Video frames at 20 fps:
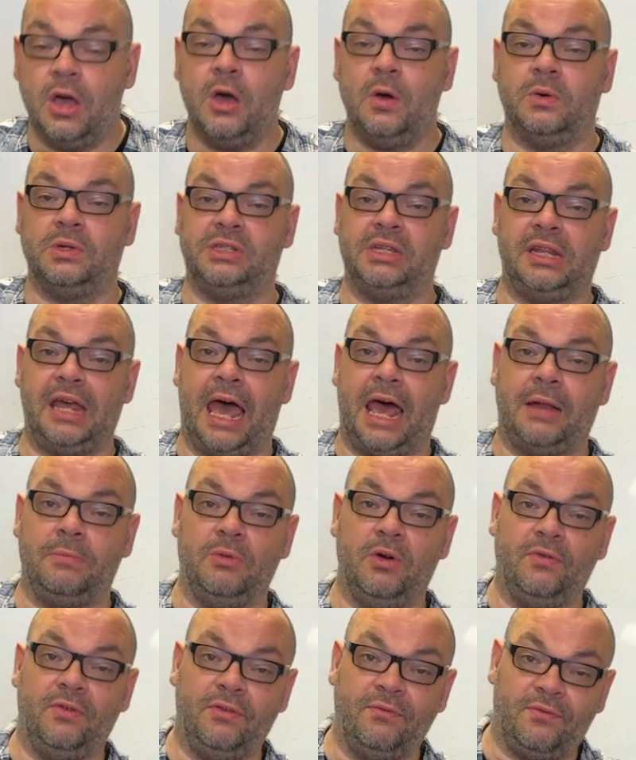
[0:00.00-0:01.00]
Was it the hand
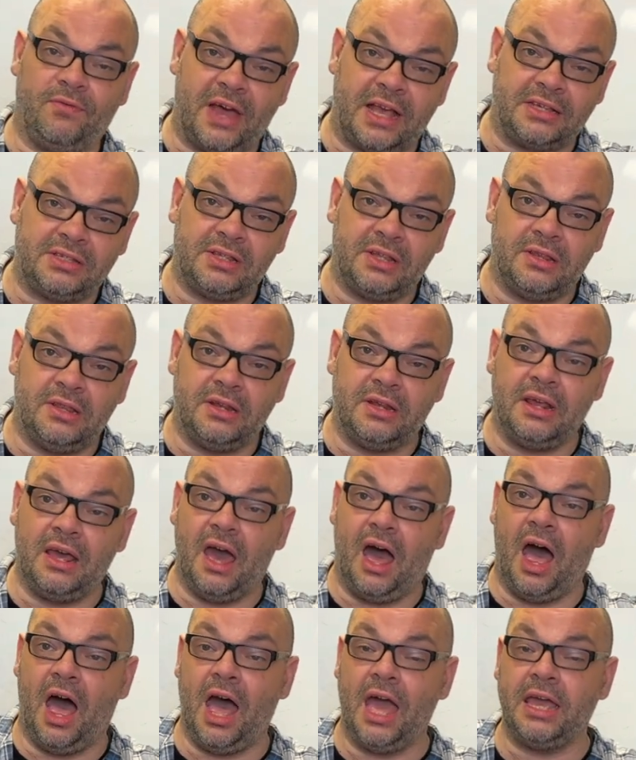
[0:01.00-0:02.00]
moving faster than the
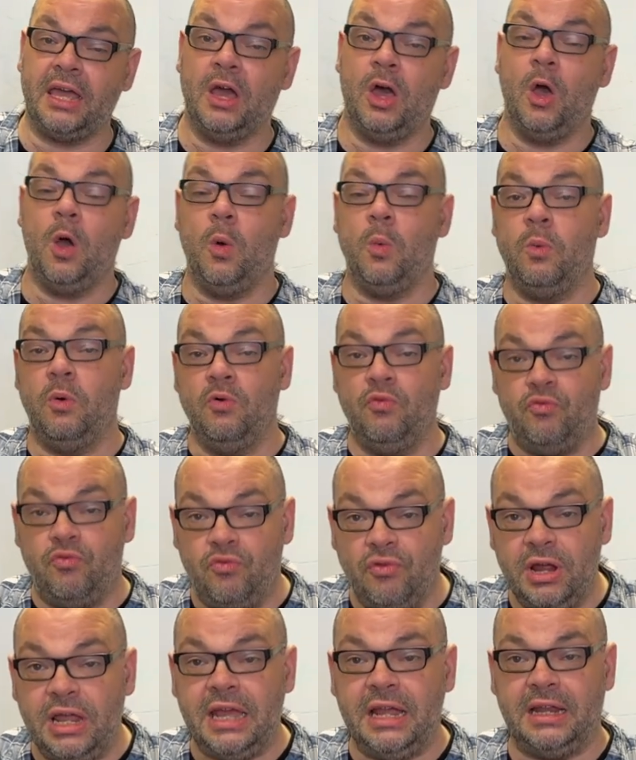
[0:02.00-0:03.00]
eye? Well,
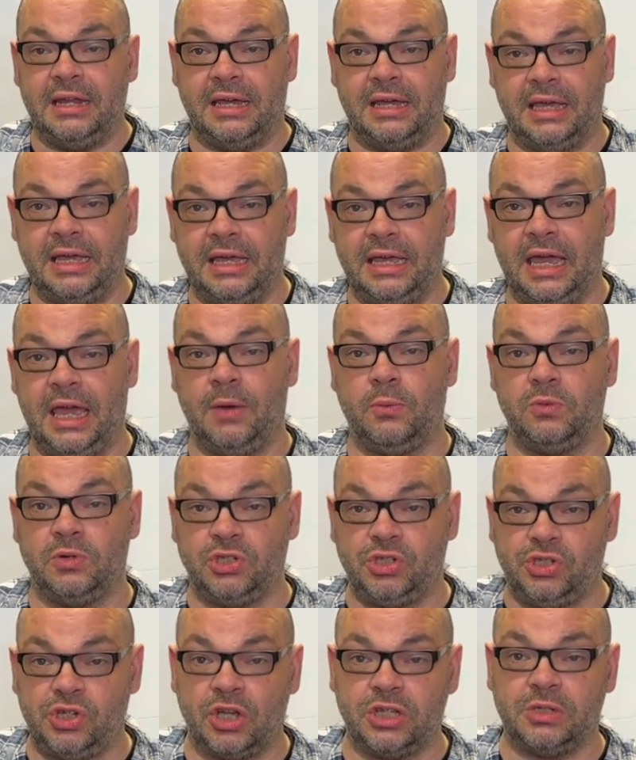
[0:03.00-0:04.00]
really, it was
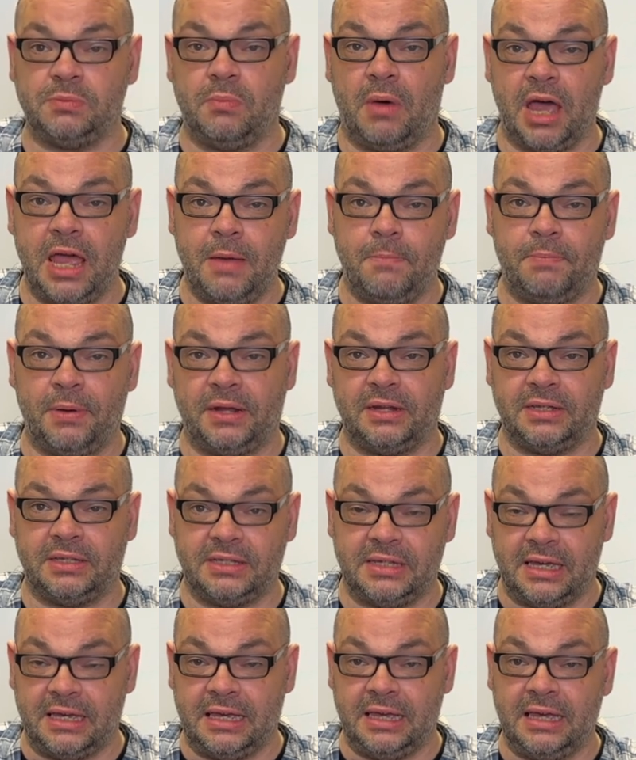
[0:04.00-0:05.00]
just my
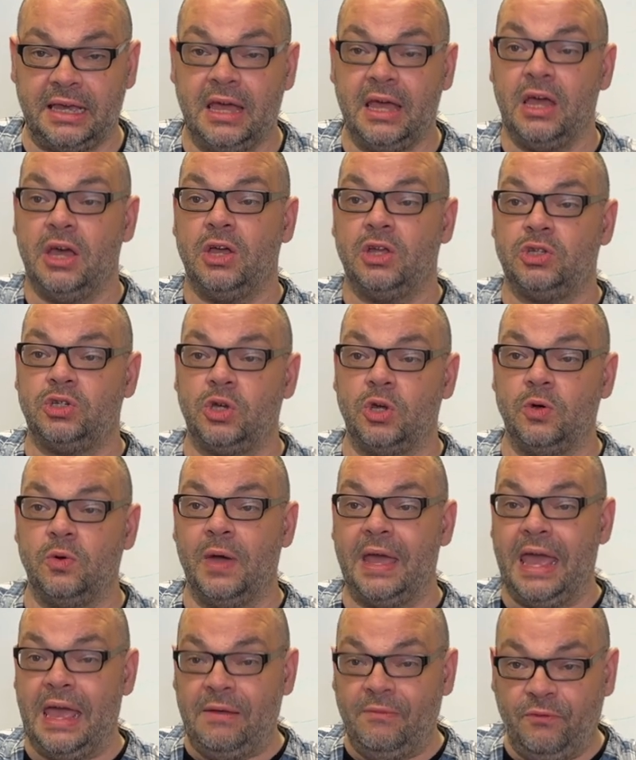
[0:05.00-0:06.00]
ability to
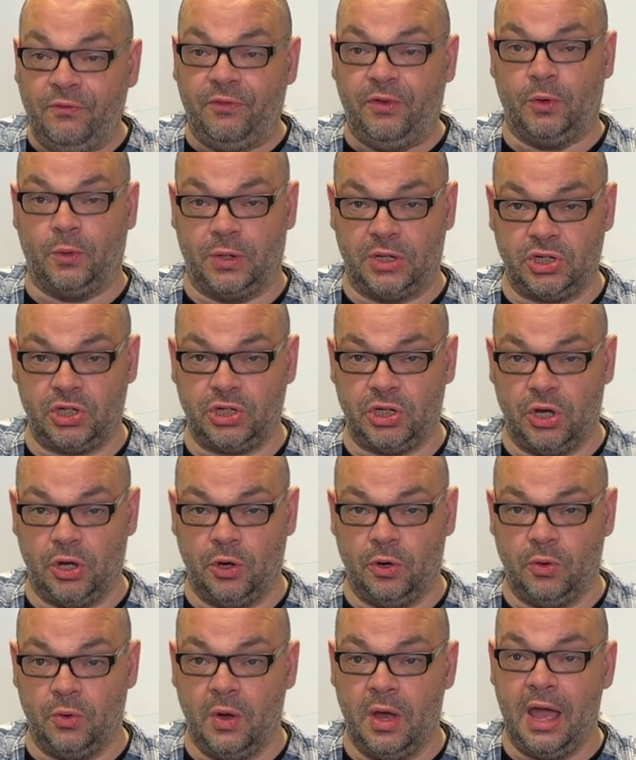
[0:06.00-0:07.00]
influence
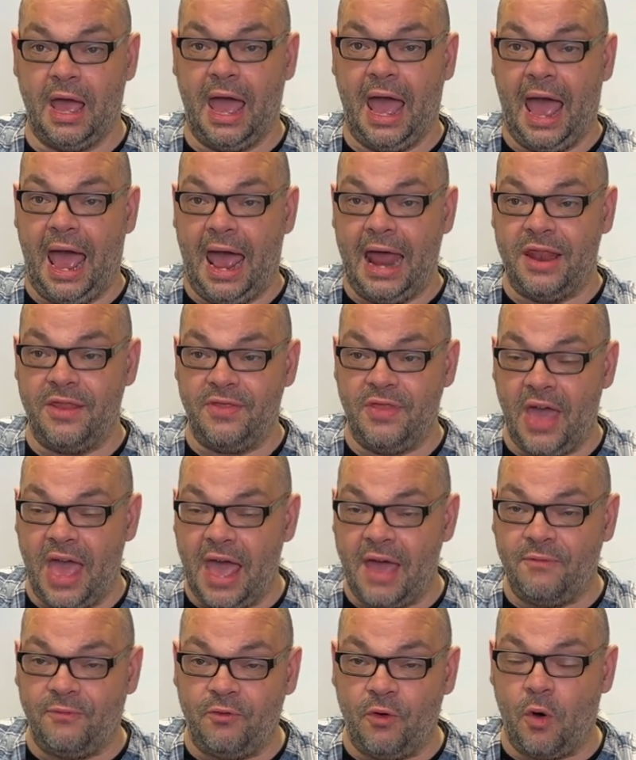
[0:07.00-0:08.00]
you and
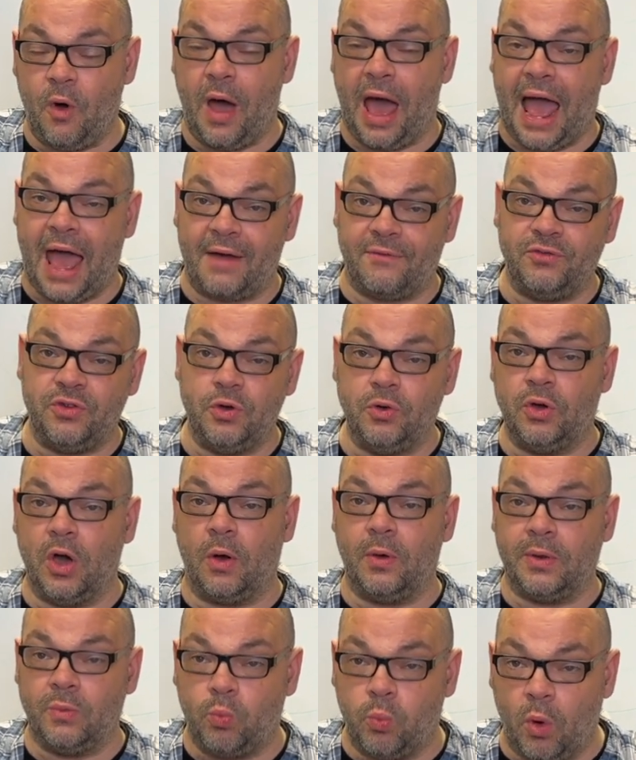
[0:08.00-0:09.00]
therefore have you
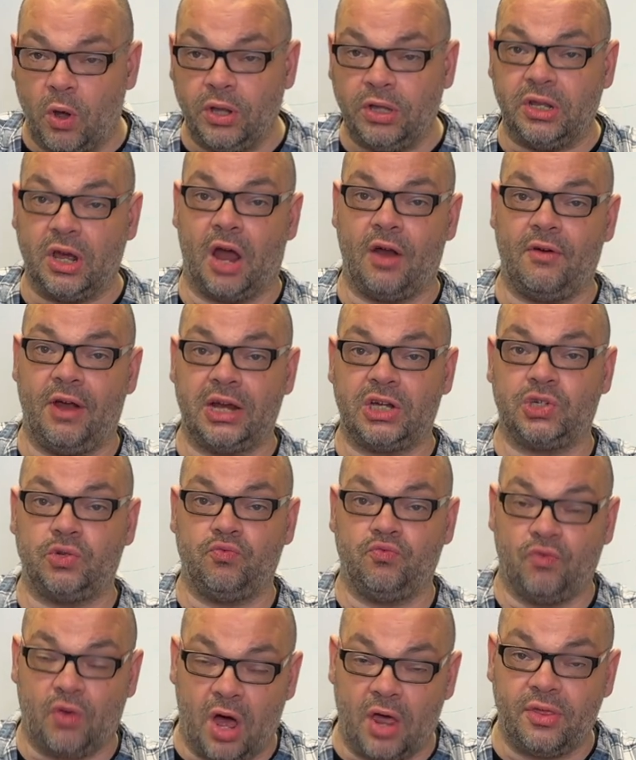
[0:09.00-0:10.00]
go in one
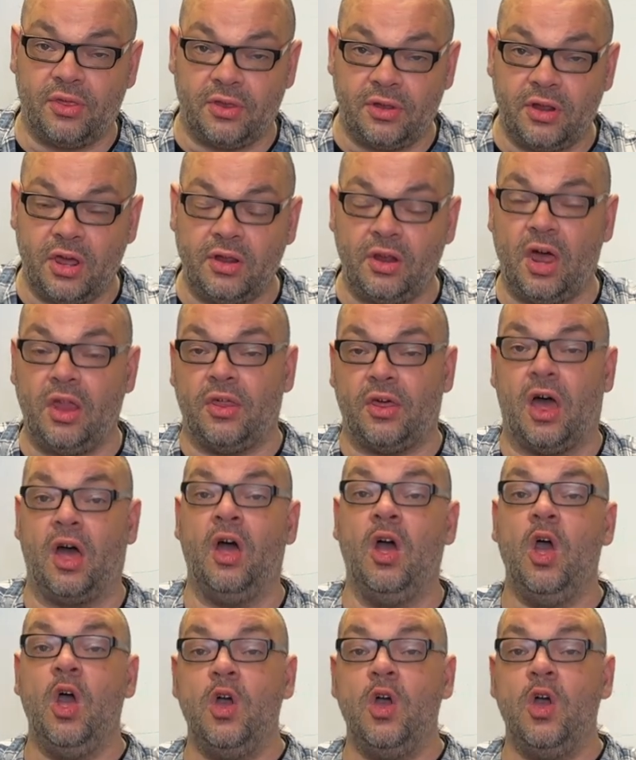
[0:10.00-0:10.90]
direction rather than another.